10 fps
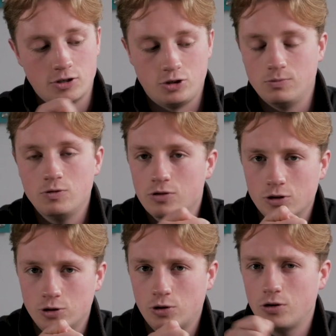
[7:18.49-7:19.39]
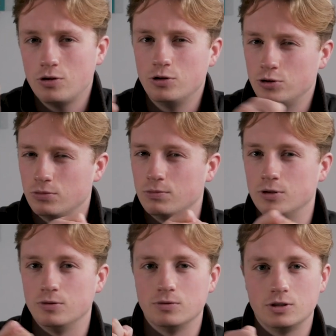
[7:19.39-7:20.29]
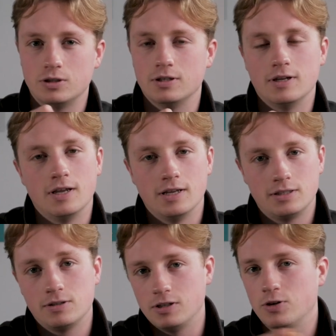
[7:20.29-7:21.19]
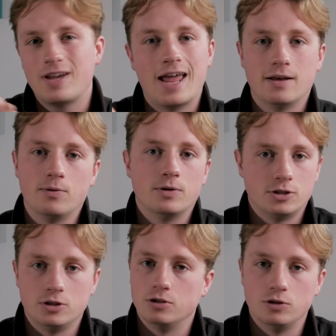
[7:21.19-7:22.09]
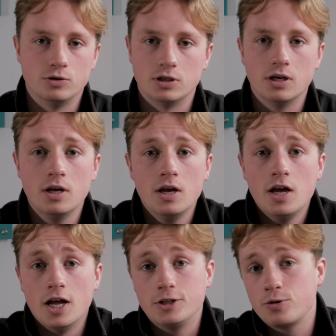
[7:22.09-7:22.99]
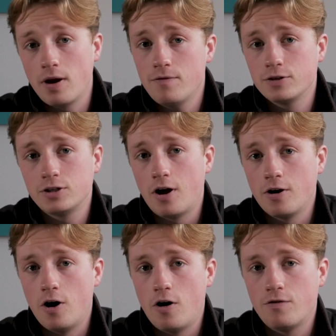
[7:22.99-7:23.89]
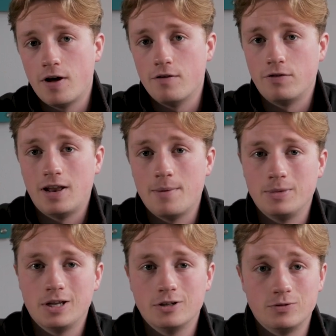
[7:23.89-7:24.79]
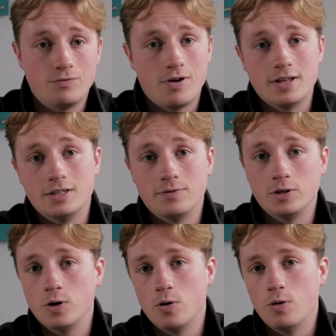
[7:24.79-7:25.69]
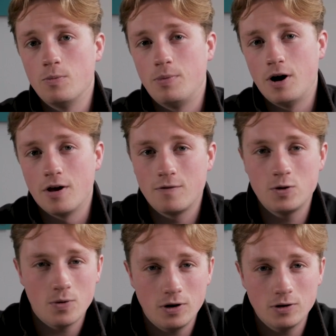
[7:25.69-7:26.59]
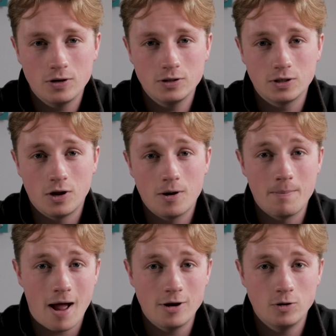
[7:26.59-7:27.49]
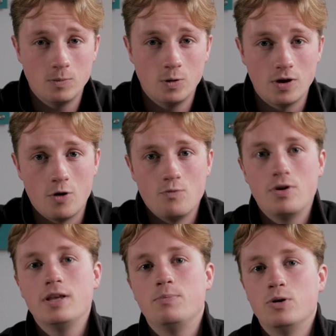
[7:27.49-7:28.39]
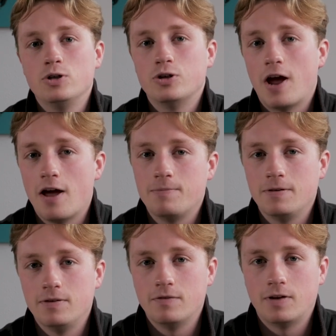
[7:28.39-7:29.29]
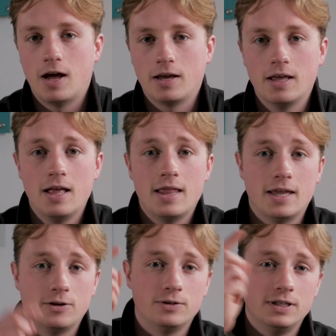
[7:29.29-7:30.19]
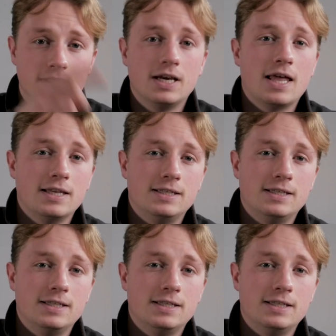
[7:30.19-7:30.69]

As you move the controller, the drone moves. it's, you'll get it once you use it. It's great for starting off and for letting beginners and friends have a go, but if you are looking to learn manual mode and really push your FPV flying, then you'll need to get the